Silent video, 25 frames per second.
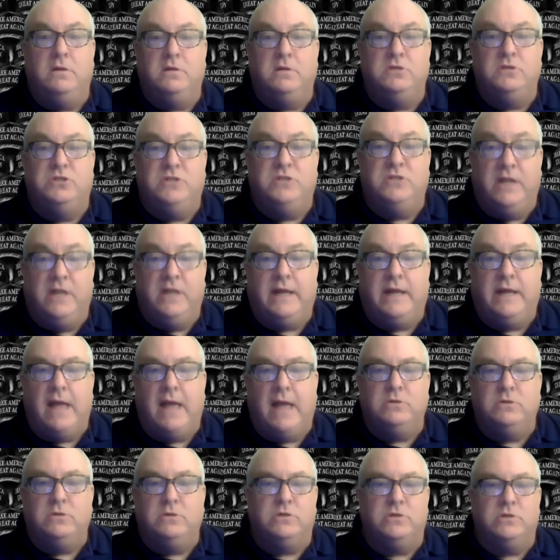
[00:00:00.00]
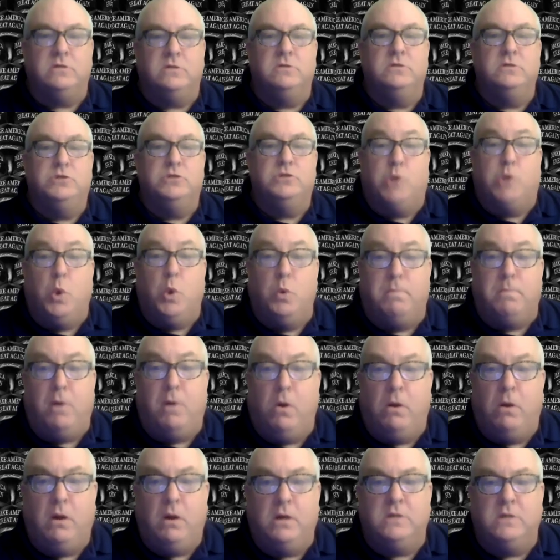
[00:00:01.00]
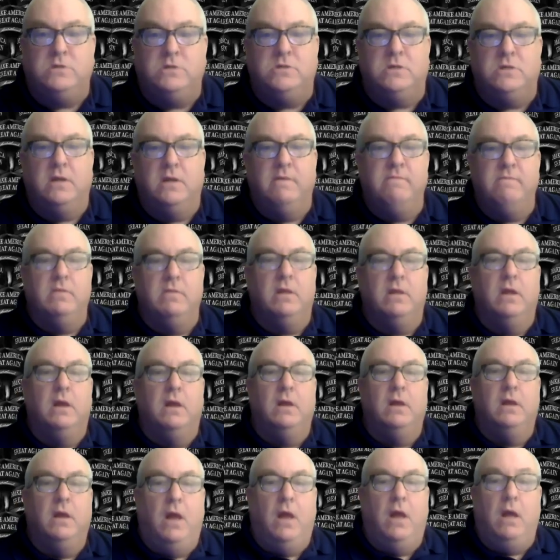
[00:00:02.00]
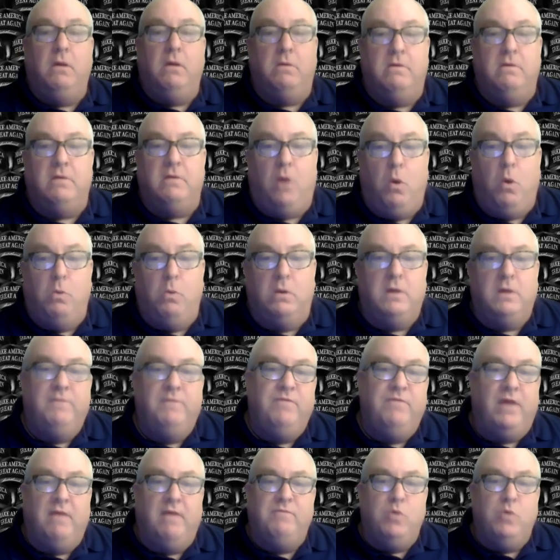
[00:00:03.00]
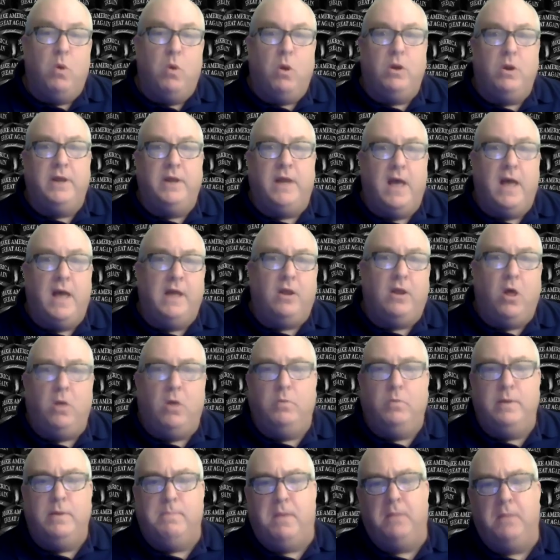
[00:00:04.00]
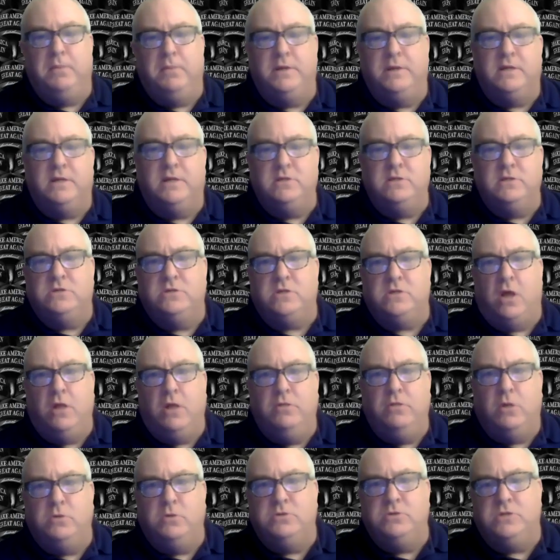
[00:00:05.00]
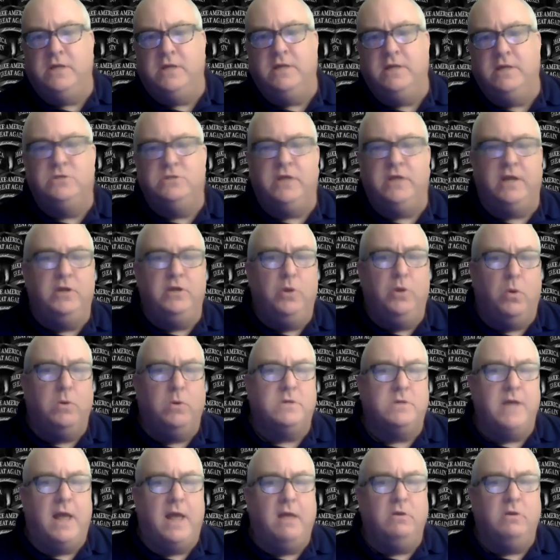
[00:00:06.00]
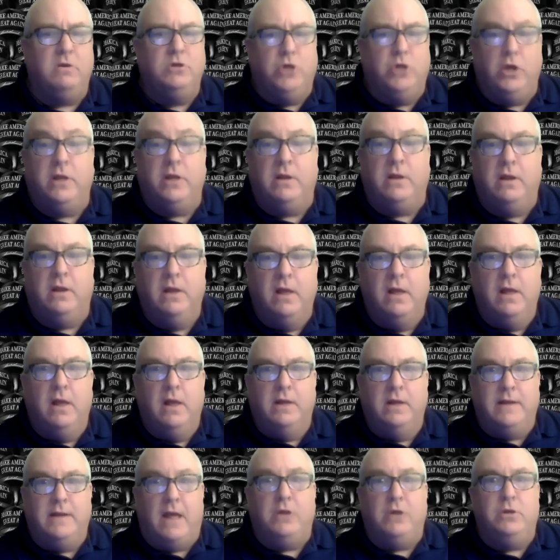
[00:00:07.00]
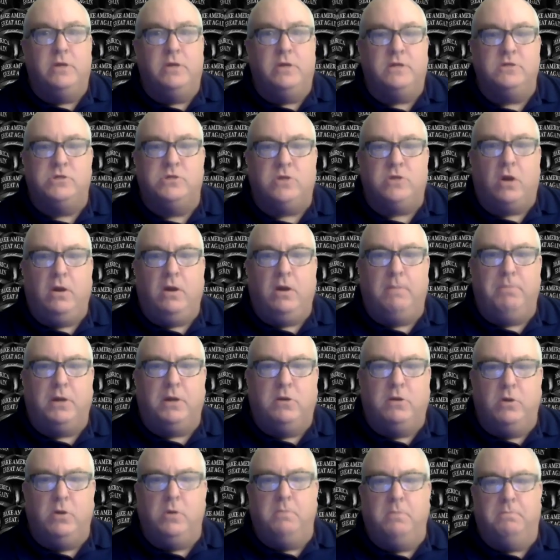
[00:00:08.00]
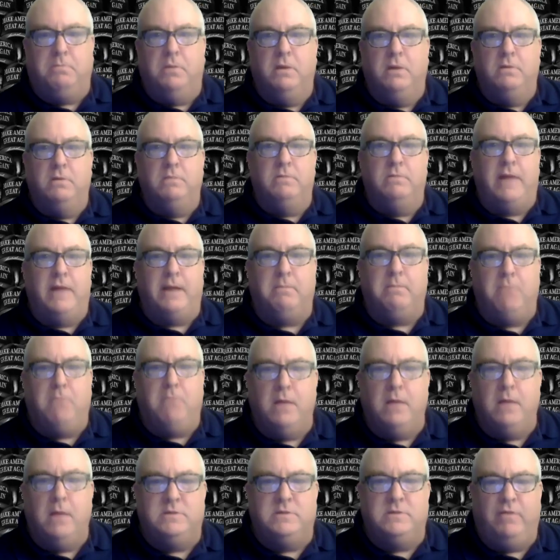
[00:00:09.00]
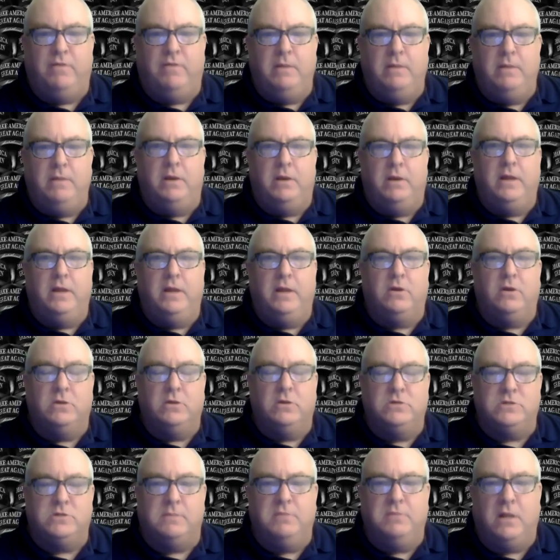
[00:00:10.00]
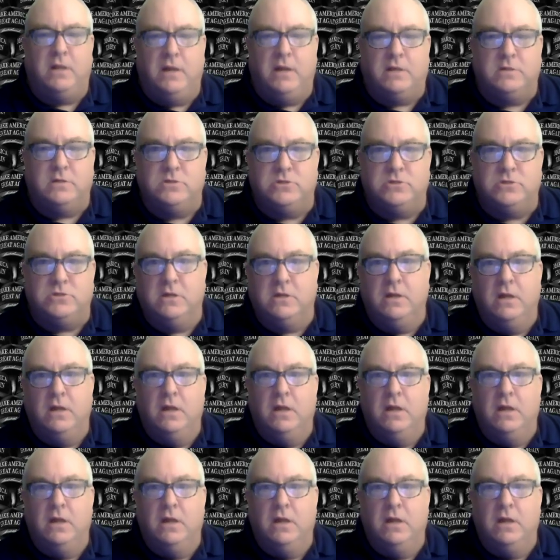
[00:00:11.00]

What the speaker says: city council, school boards. If you already got all Republicans on those things in your town, good. Now you can start up a group like Moms for Liberty or something else.